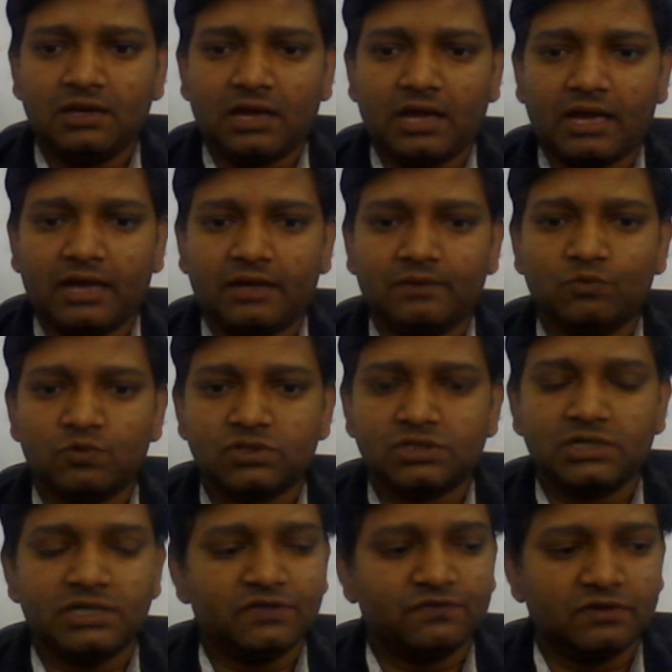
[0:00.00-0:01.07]
and
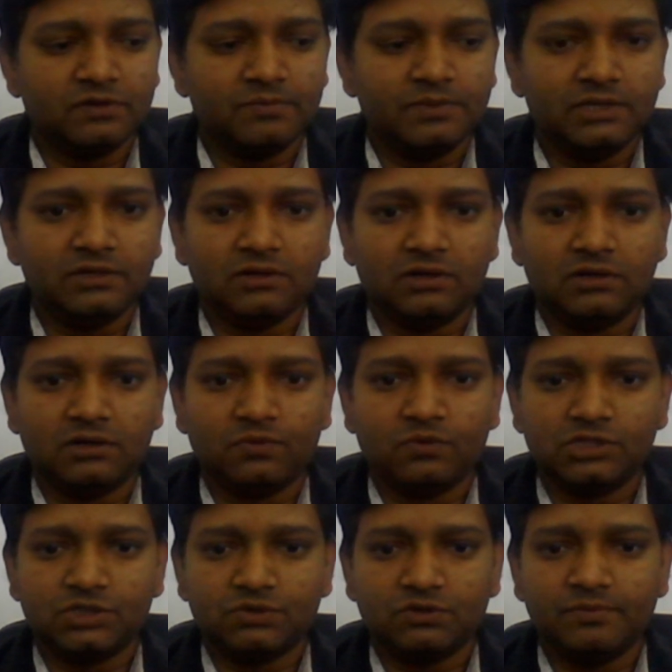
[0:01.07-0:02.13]
mostly it will be a
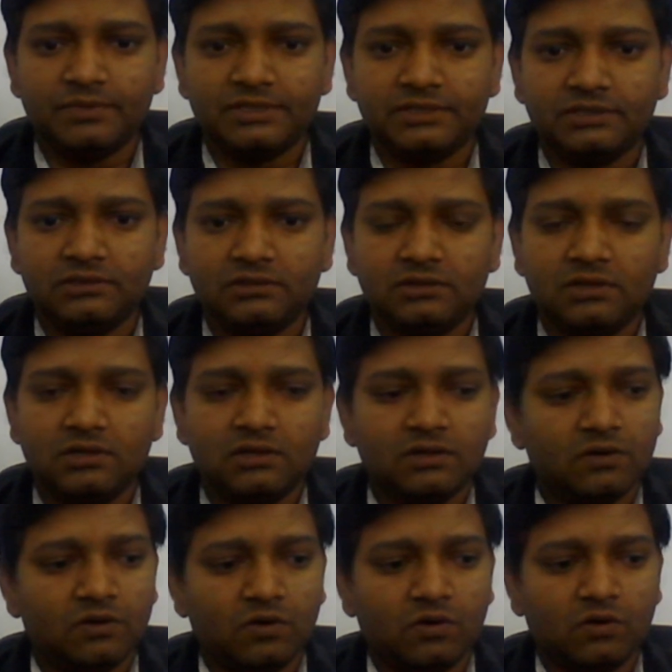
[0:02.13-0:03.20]
virtual meeting
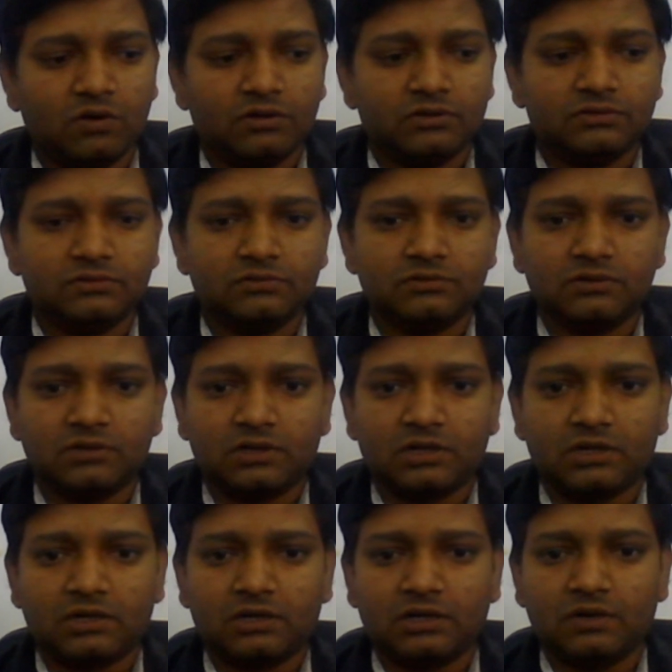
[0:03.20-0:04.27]
on
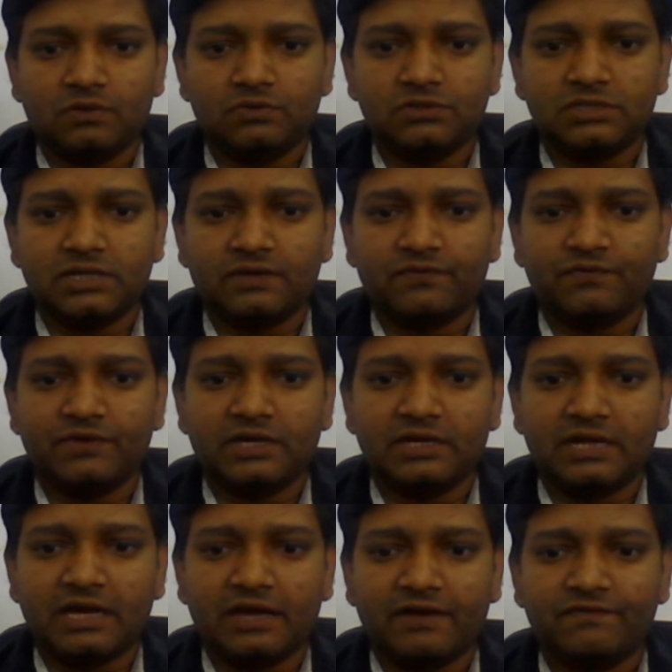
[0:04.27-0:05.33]
clouds like we
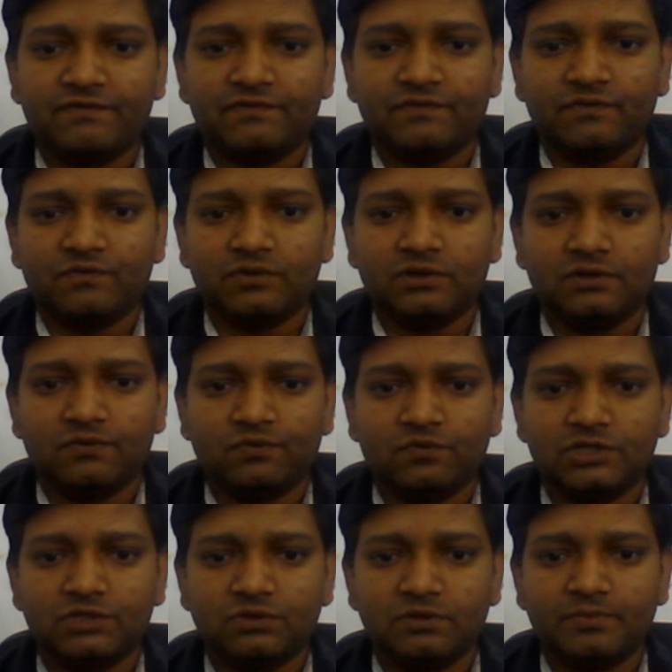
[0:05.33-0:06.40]
can have uh,
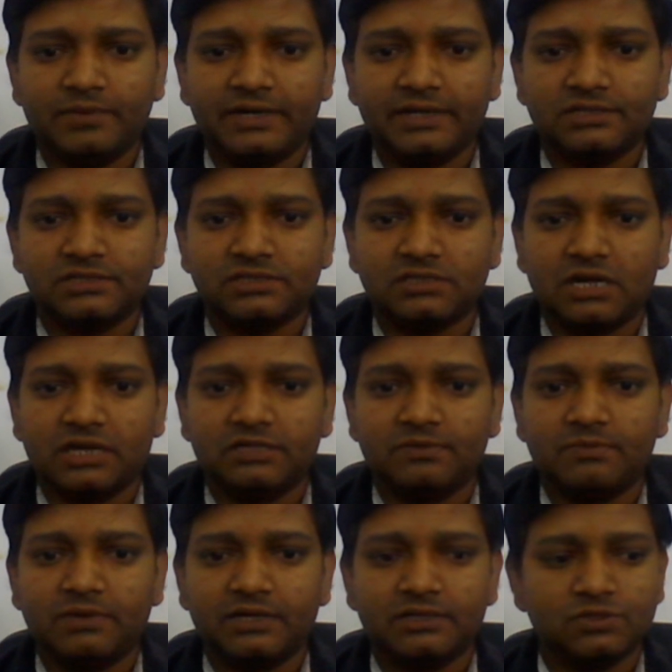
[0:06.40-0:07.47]
virtual meetings either
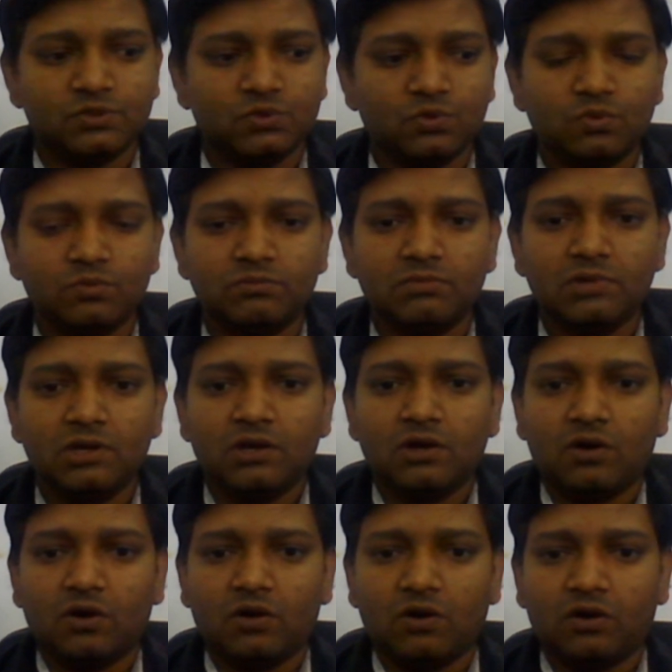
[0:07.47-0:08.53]
by zoom
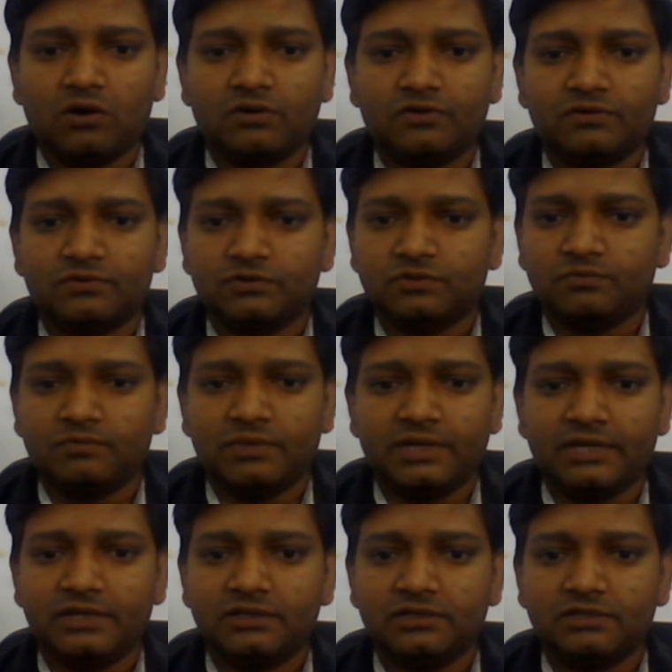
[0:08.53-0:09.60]
or by
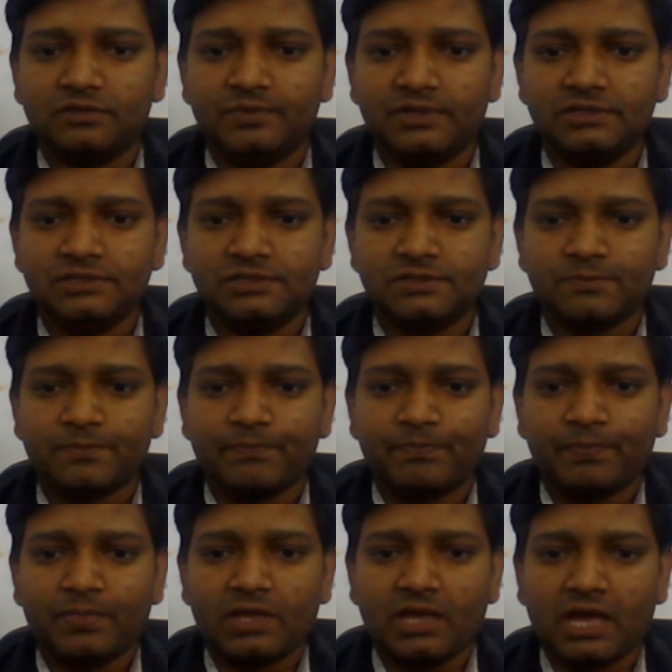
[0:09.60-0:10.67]
any other means
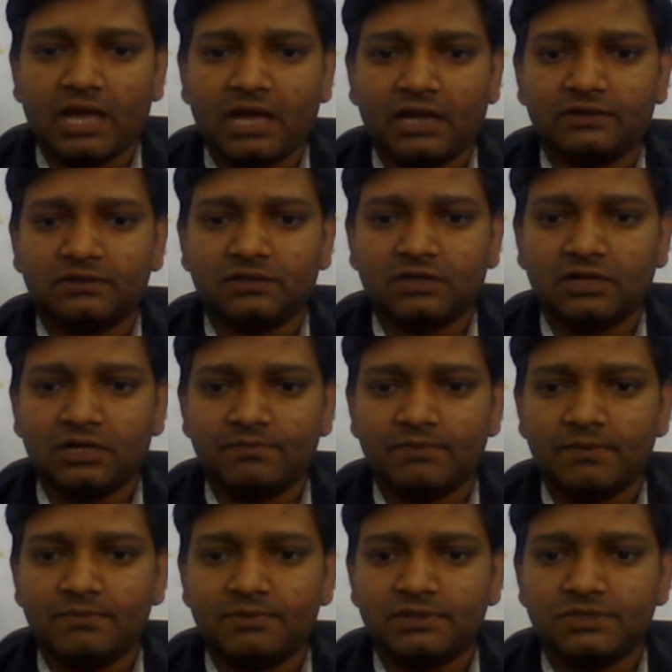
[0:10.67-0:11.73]
and the club
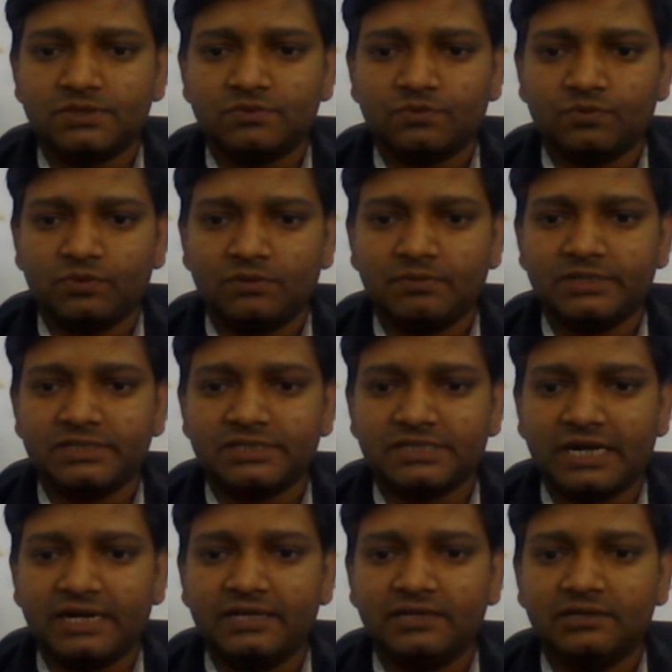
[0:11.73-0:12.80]
members will be
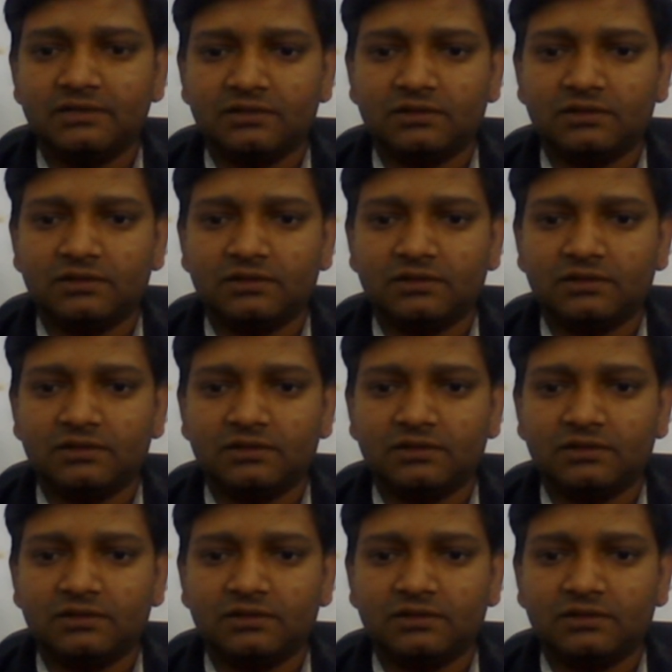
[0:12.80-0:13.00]
deciding